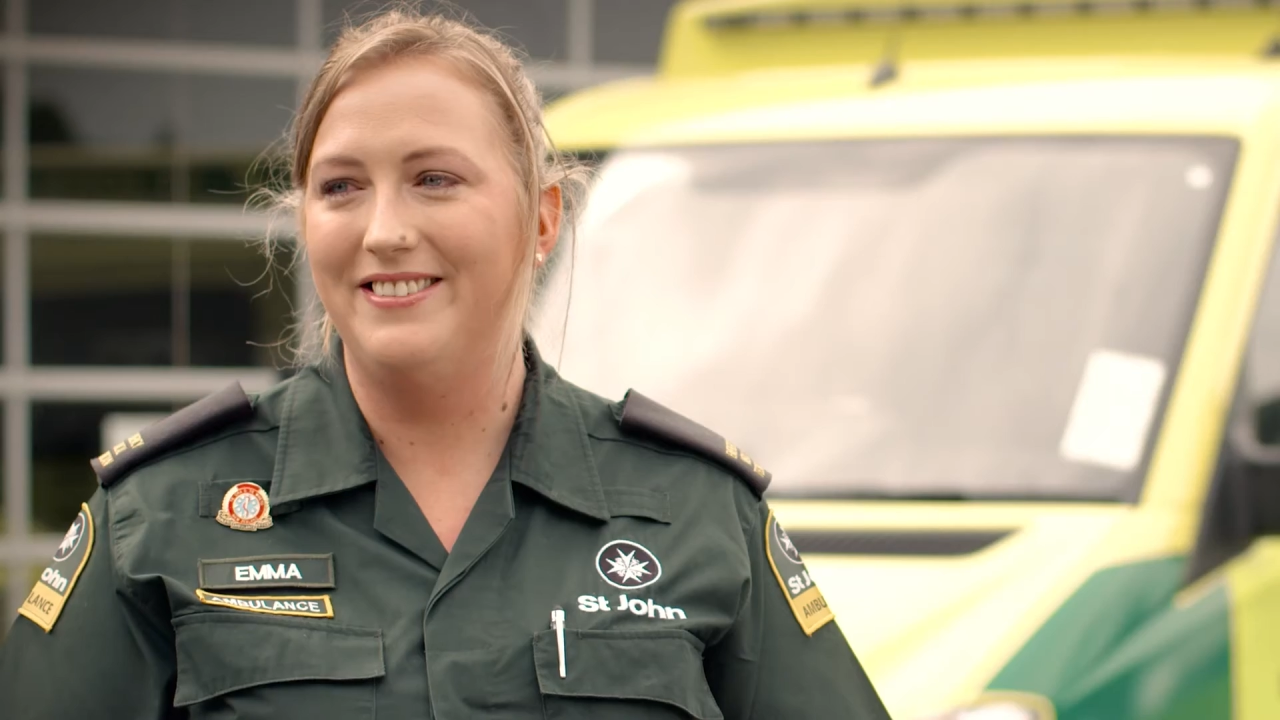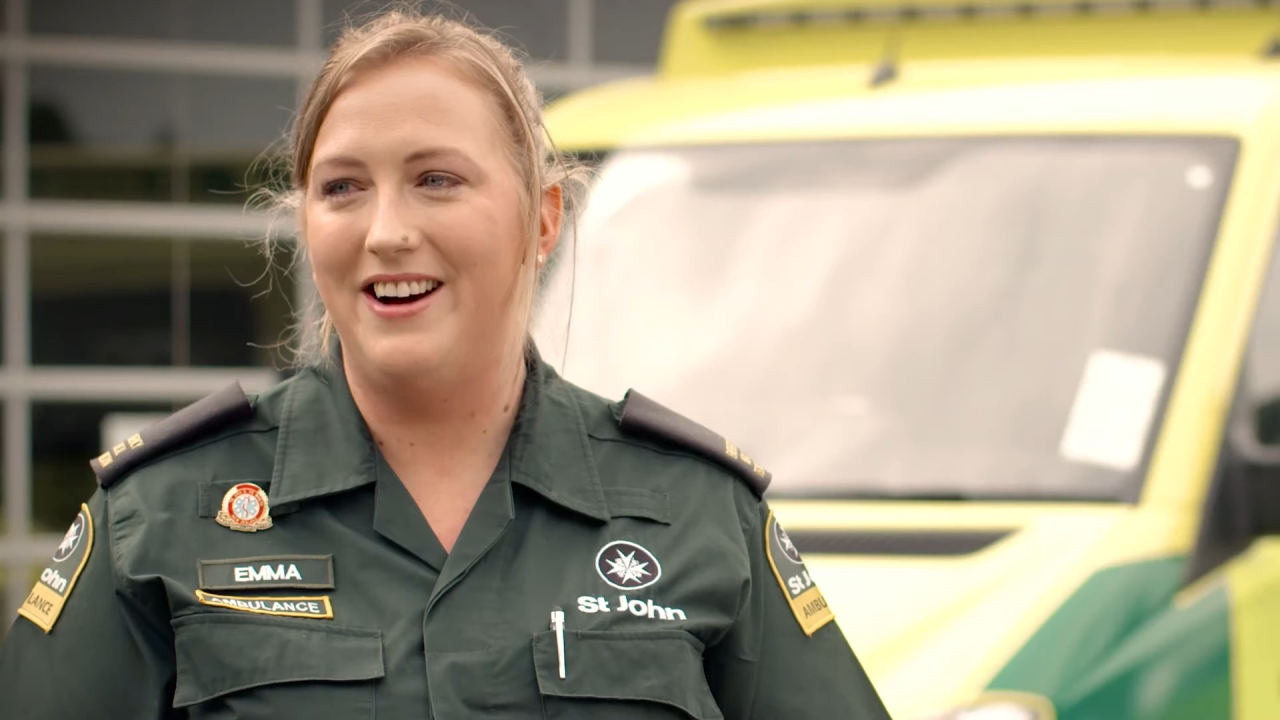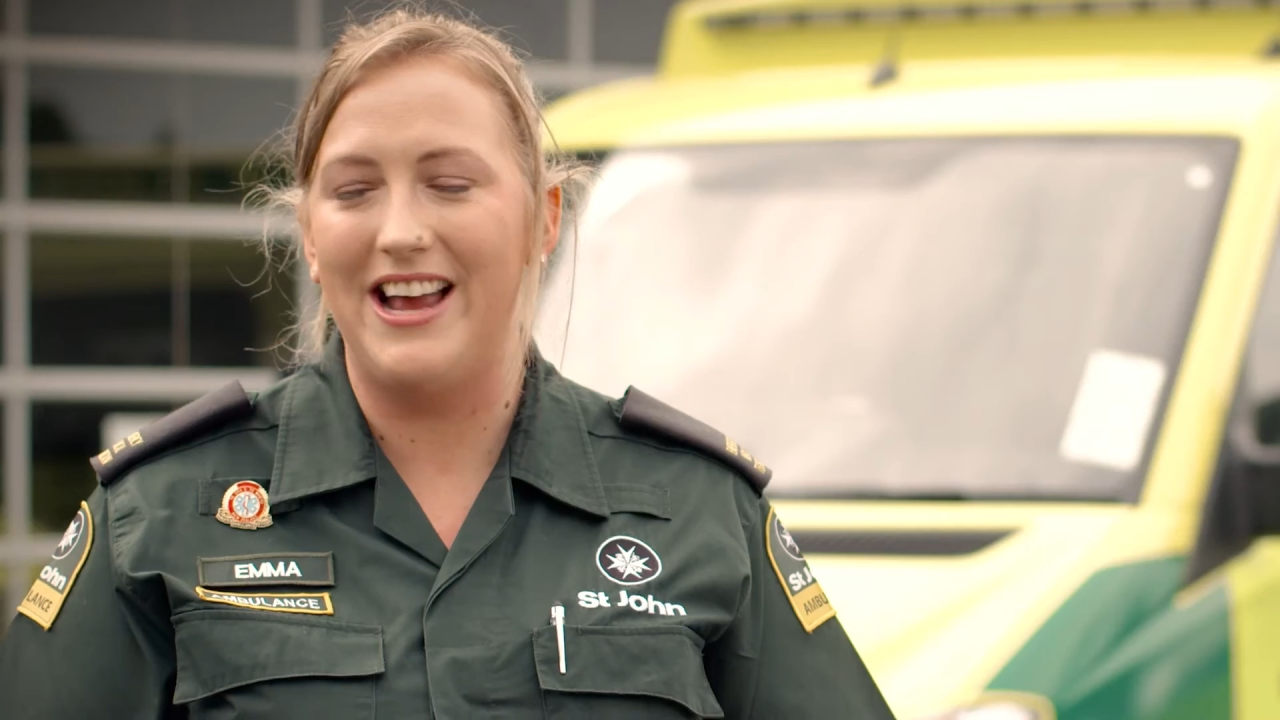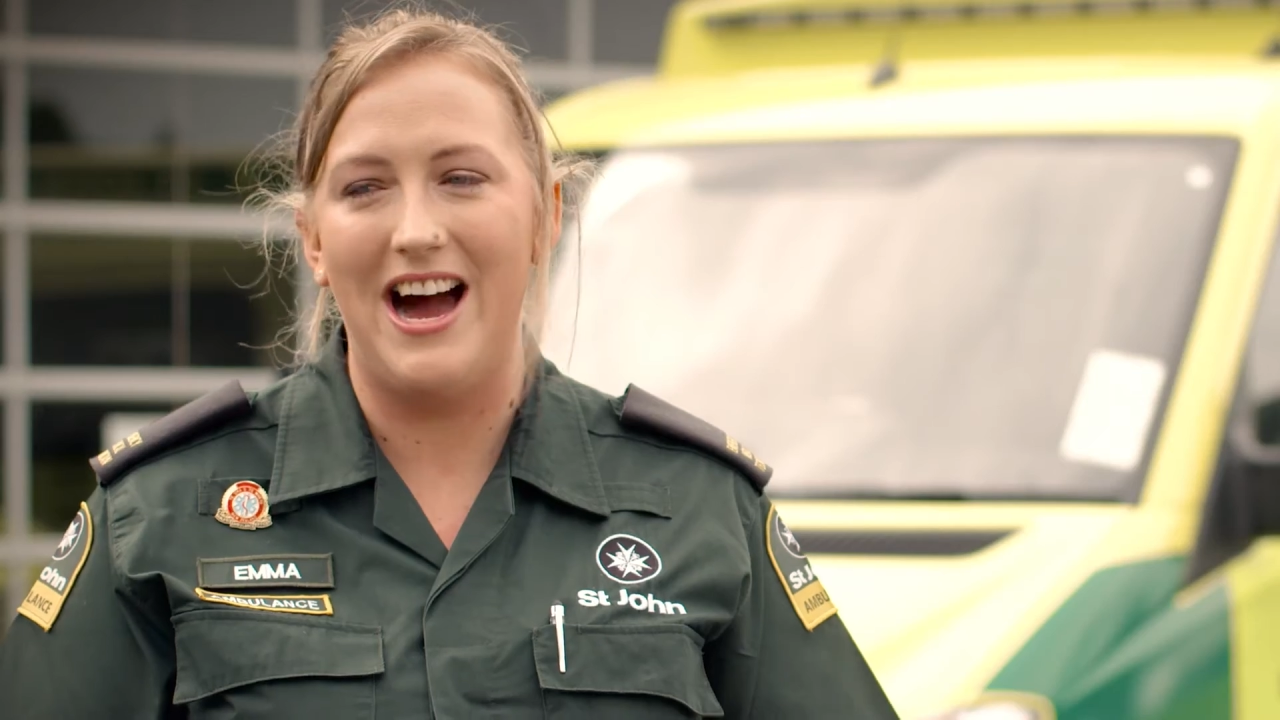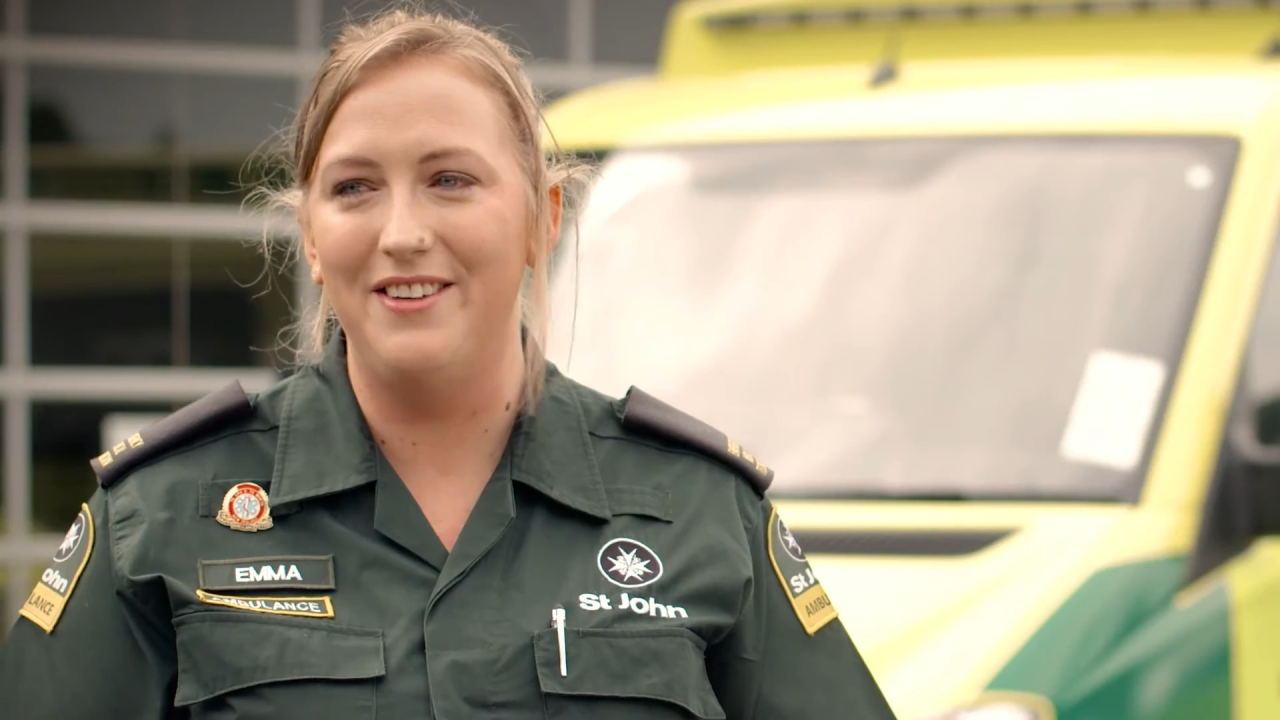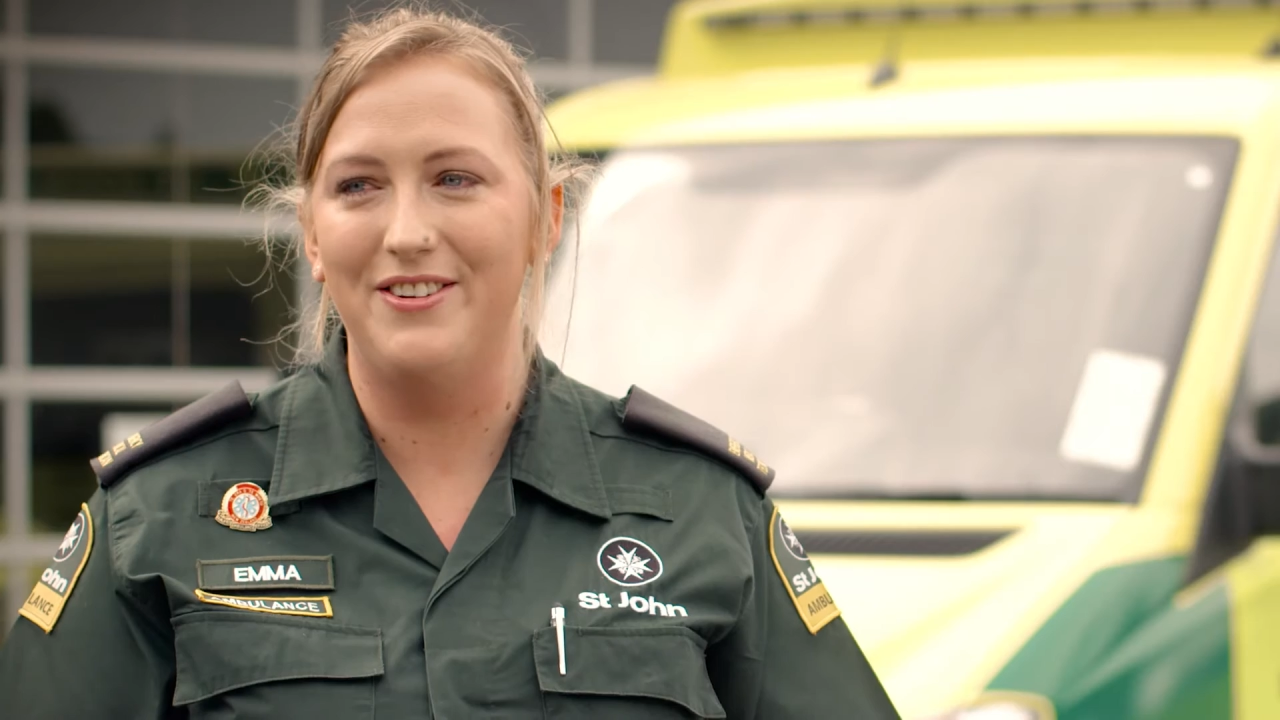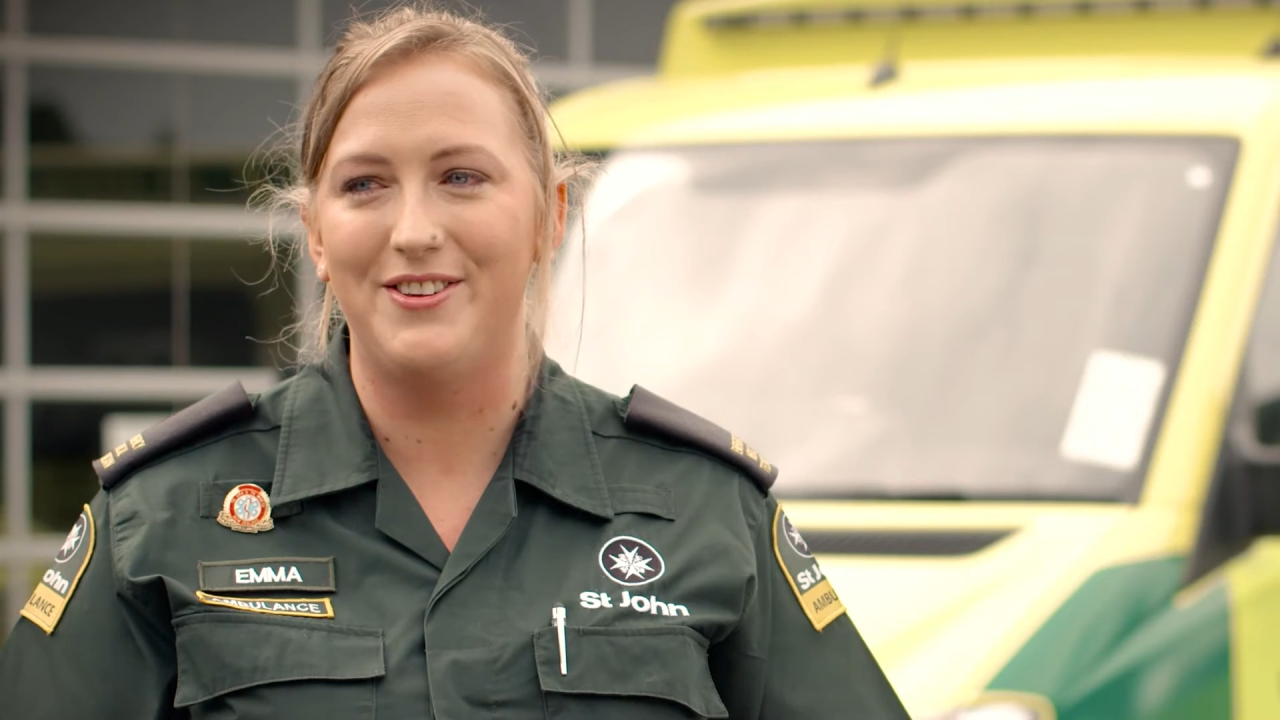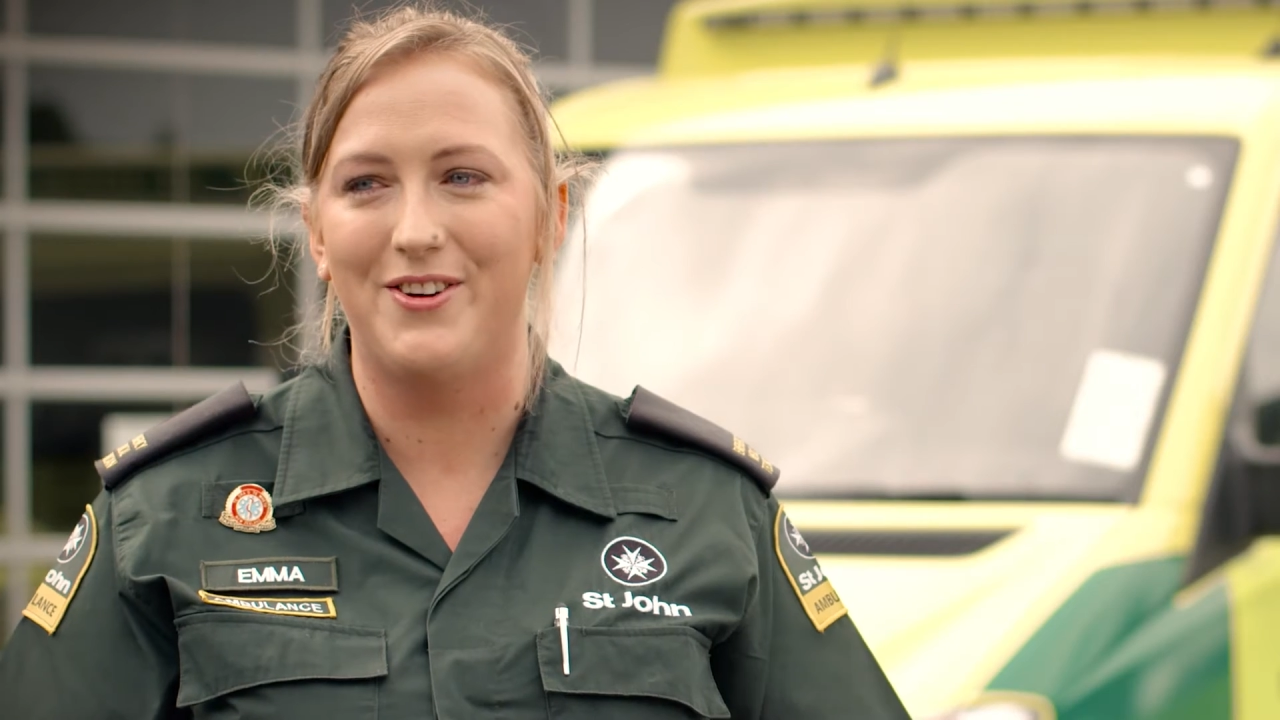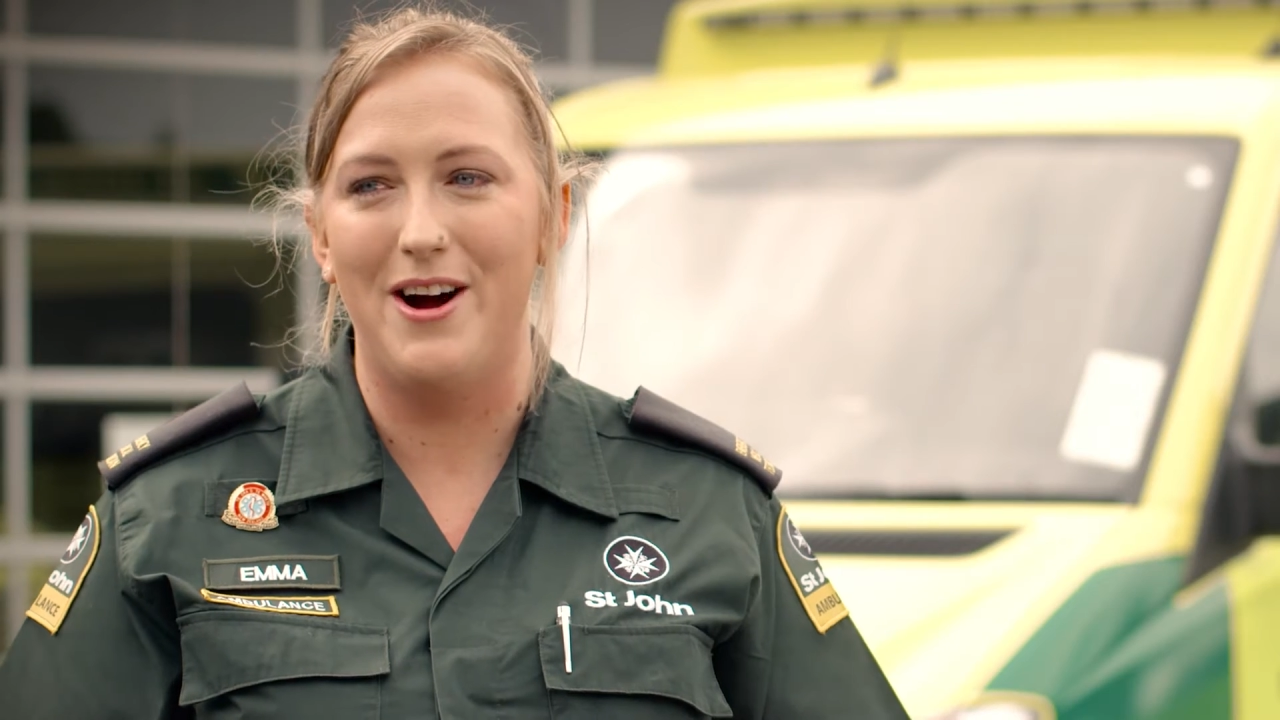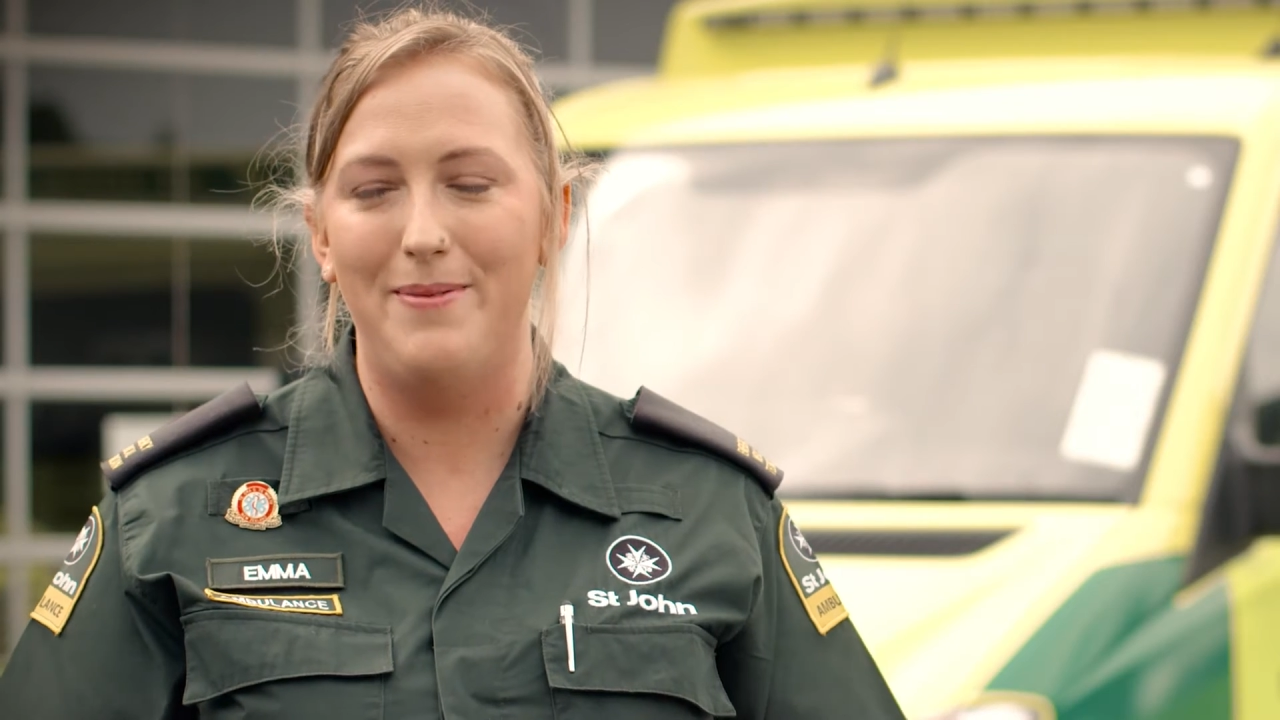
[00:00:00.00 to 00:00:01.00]
I can't even
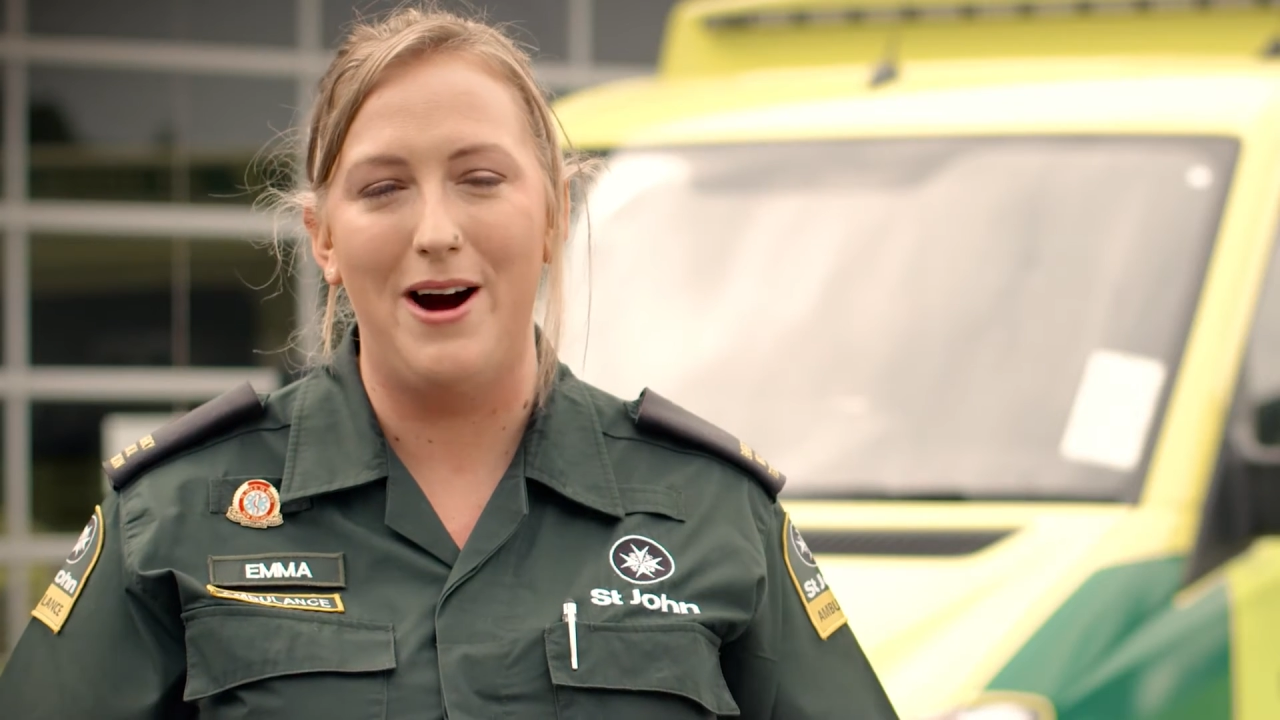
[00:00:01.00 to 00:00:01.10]
describe